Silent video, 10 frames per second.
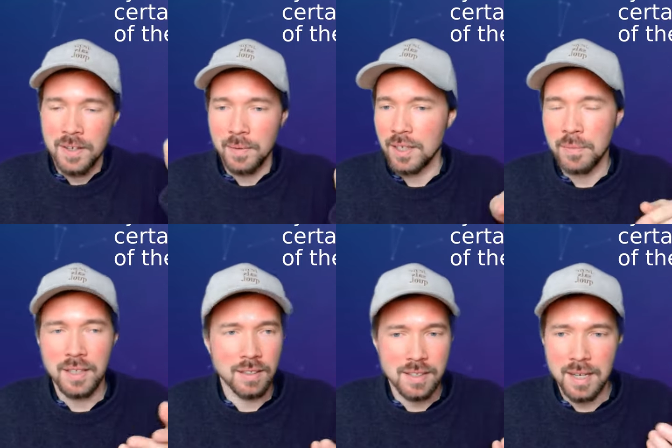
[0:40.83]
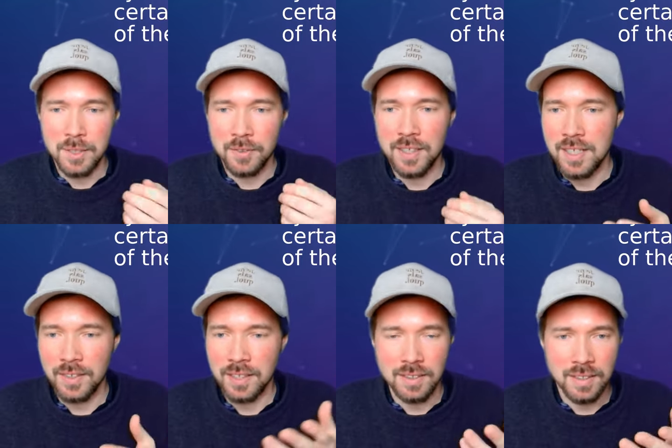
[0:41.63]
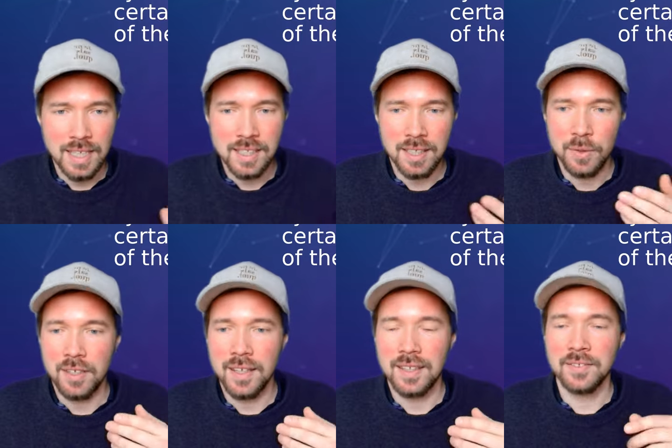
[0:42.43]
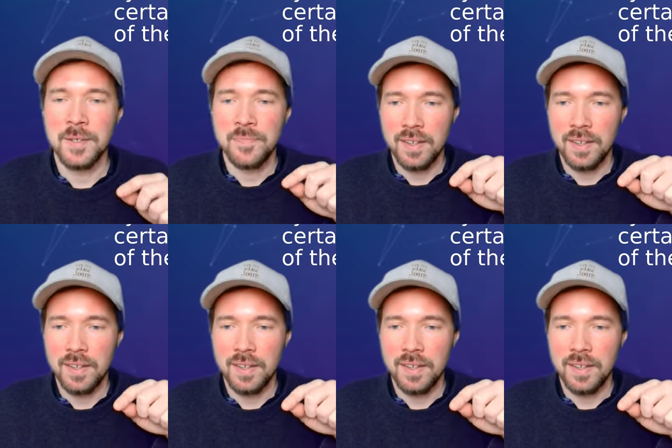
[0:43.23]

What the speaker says: I mean, there are many examples of this. Even in Helsinki, where I live,